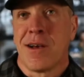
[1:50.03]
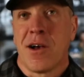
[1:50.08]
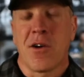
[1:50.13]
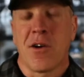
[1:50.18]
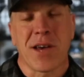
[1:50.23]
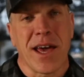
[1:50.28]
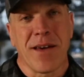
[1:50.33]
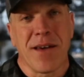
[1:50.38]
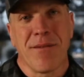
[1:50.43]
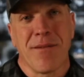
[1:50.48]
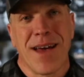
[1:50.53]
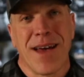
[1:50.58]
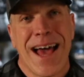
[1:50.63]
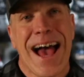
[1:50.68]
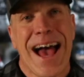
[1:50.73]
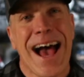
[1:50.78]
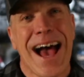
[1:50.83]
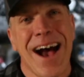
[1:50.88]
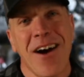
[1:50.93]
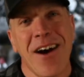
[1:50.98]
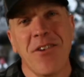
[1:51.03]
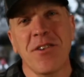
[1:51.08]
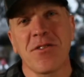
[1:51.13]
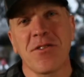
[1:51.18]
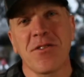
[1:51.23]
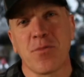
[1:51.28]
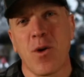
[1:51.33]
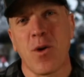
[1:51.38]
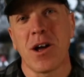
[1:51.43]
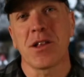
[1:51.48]
Okay, how
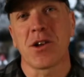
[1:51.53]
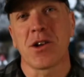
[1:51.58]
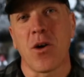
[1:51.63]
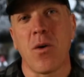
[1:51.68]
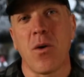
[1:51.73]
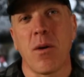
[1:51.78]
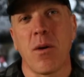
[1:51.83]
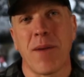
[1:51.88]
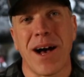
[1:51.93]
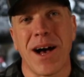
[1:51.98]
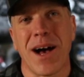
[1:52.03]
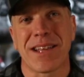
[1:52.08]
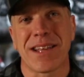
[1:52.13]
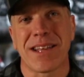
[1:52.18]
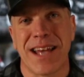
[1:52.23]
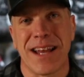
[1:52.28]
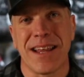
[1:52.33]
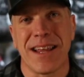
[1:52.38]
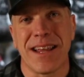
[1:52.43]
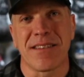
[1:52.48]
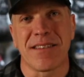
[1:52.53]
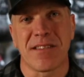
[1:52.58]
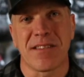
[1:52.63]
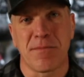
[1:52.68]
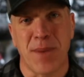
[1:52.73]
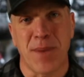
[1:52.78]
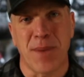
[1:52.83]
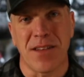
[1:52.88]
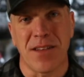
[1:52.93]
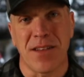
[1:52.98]
does one go about getting a
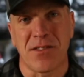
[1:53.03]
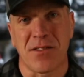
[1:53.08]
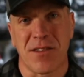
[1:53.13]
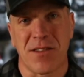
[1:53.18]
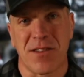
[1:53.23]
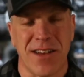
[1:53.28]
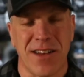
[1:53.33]
sponsor?